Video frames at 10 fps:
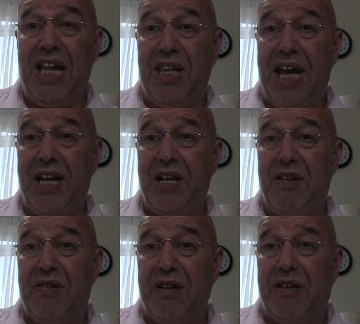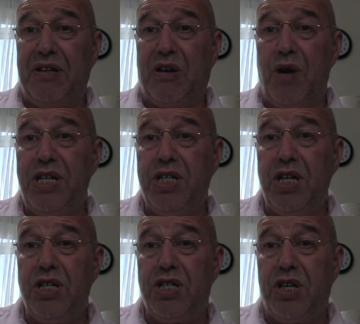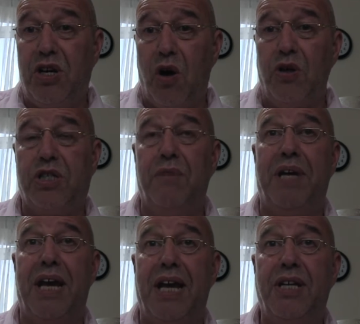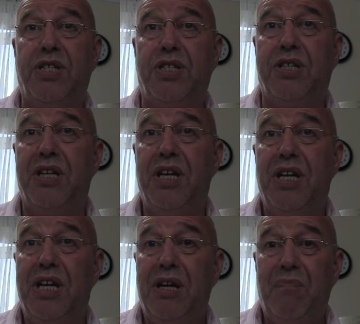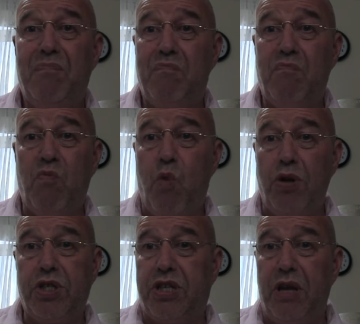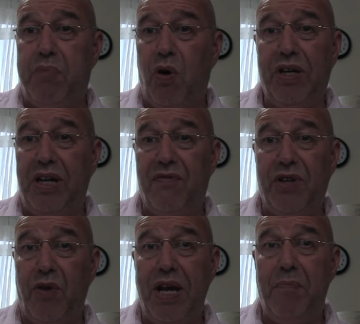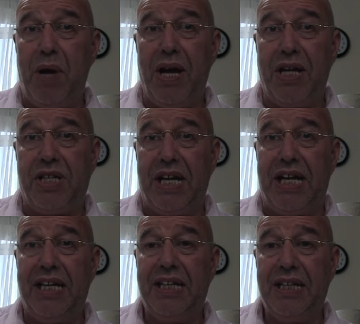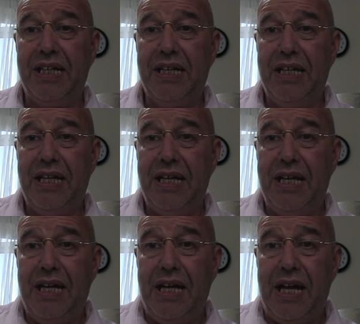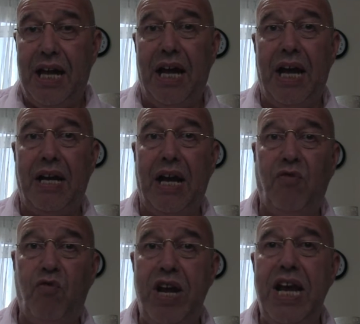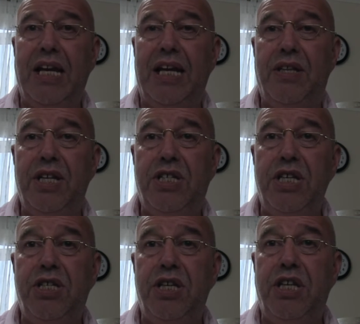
Then the, the question's got to be asked what's the point of the Green Party? And, and, and really, this is the